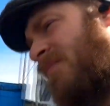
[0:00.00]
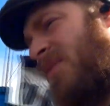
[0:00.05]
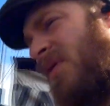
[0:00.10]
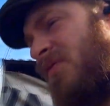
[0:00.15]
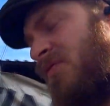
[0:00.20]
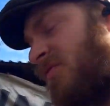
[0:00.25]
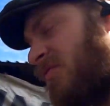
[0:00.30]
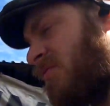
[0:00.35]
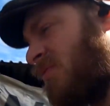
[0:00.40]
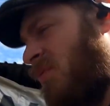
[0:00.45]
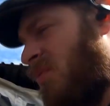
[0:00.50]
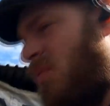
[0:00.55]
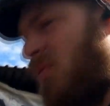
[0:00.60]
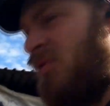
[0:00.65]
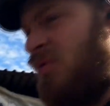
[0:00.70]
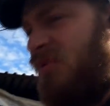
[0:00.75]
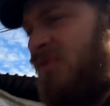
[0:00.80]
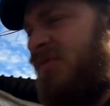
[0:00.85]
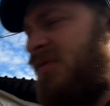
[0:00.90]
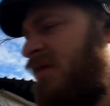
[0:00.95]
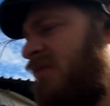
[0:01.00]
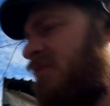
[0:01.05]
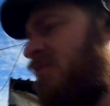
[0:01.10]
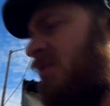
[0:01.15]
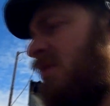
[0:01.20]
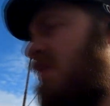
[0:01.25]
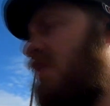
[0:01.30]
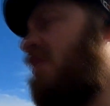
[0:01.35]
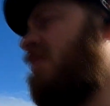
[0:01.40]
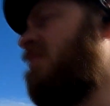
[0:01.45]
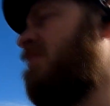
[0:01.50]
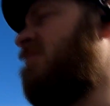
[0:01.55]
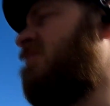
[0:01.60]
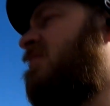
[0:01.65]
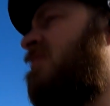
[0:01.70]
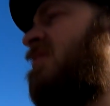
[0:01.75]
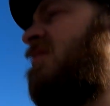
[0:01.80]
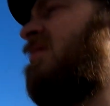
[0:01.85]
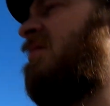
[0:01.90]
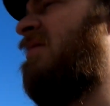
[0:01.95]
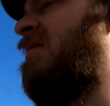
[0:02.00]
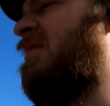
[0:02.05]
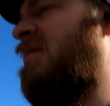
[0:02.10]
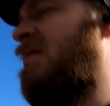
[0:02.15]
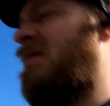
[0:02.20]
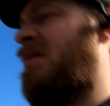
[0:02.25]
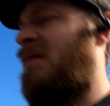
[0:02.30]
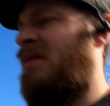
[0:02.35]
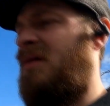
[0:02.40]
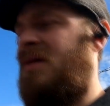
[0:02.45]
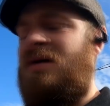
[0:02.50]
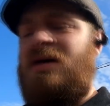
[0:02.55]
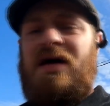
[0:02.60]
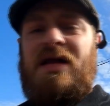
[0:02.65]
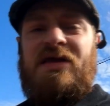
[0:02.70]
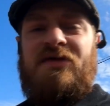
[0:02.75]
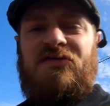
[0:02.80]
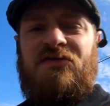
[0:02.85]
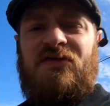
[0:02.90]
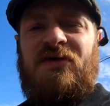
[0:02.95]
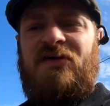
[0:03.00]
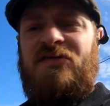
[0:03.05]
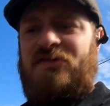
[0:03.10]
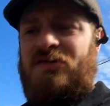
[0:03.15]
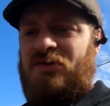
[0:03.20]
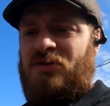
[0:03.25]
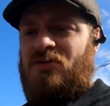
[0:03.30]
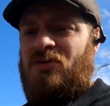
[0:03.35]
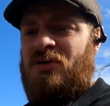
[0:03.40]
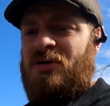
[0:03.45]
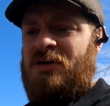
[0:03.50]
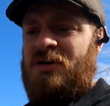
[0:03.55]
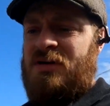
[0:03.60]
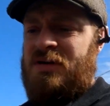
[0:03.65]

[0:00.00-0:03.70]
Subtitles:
It's just one of those things where there's a list of things to do,